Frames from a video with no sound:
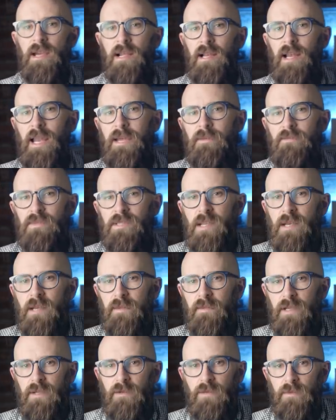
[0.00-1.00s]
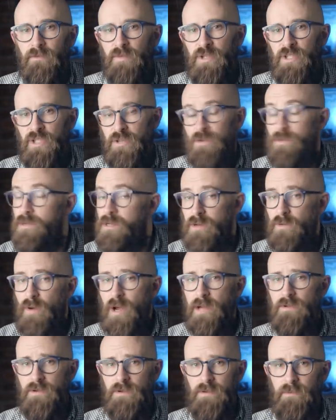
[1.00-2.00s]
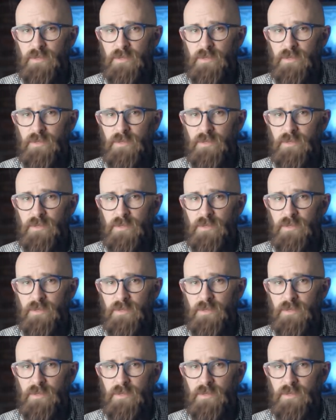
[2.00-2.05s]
claimed they could produce 200 of